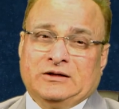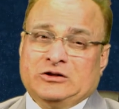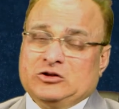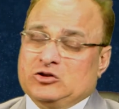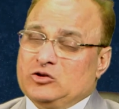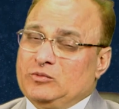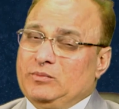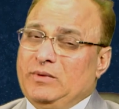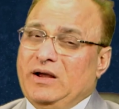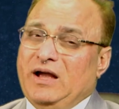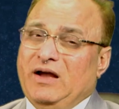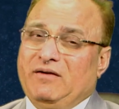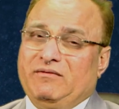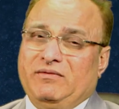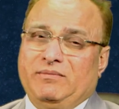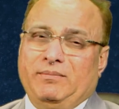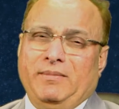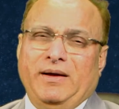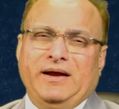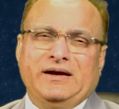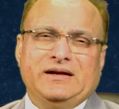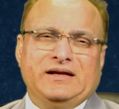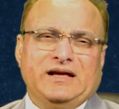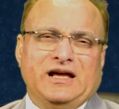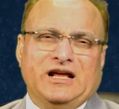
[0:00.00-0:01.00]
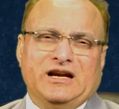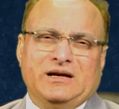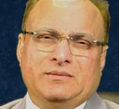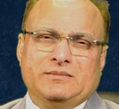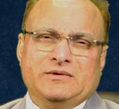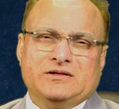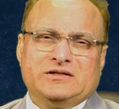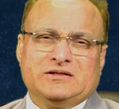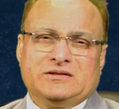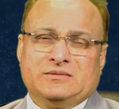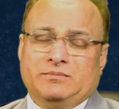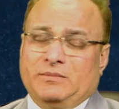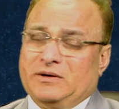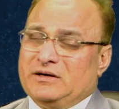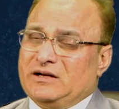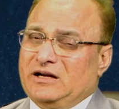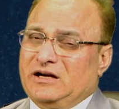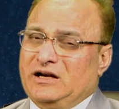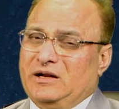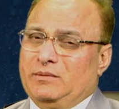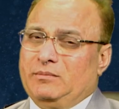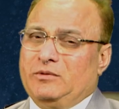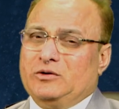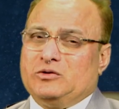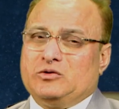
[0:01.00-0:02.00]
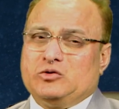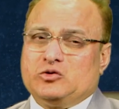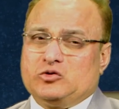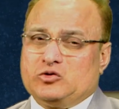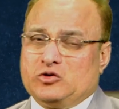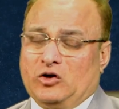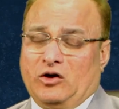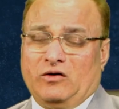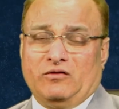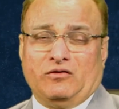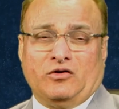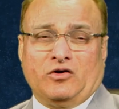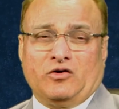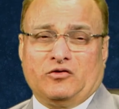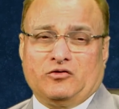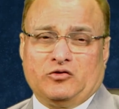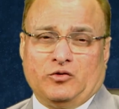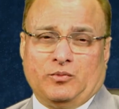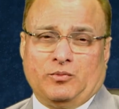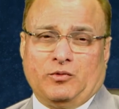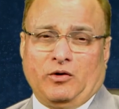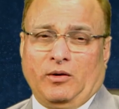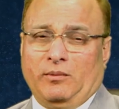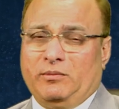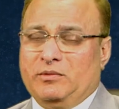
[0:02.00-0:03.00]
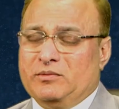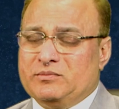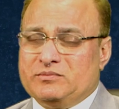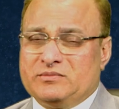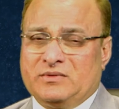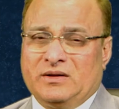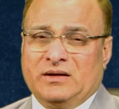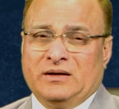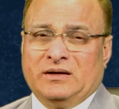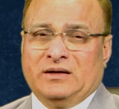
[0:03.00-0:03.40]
You may have many enemies, but unable to solve out lot of your problem.